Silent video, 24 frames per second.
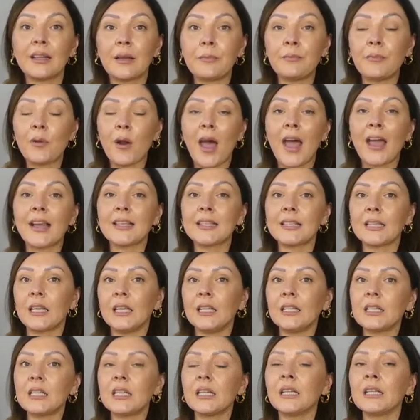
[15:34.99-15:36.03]
The price,
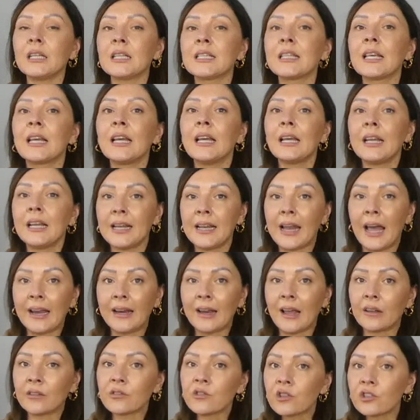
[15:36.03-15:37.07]
it is
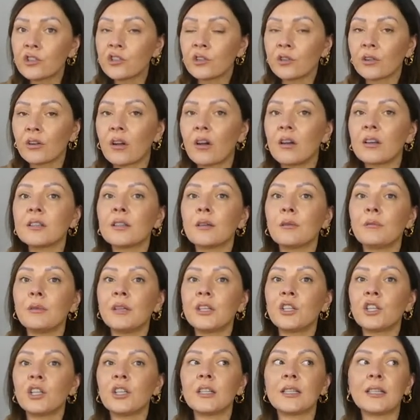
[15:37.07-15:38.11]
900 euros,
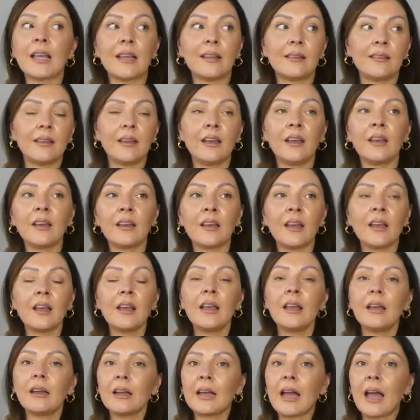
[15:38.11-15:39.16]
which is, I think,
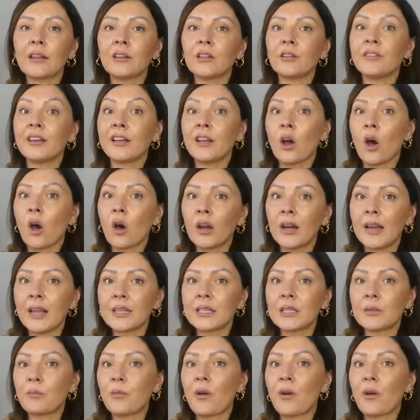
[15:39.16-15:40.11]
kind of an honest